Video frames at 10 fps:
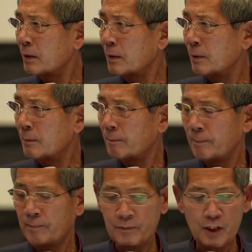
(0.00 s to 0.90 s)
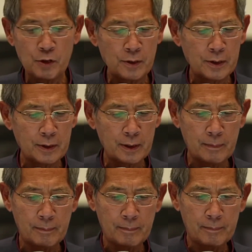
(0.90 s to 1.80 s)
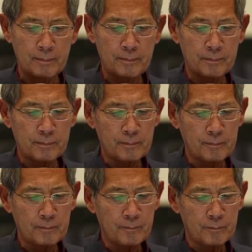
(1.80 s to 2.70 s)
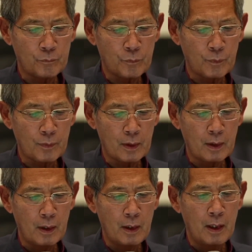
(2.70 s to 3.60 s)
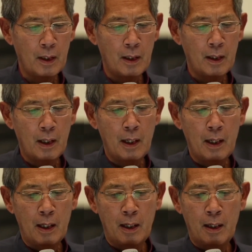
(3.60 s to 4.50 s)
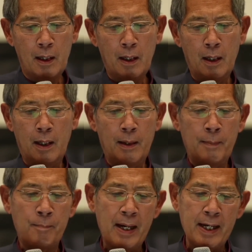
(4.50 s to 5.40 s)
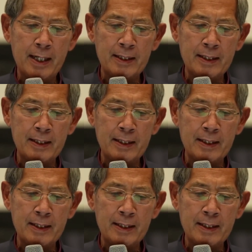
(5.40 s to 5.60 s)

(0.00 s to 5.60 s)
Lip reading: because this DNA is destroyed by the immune system immediately.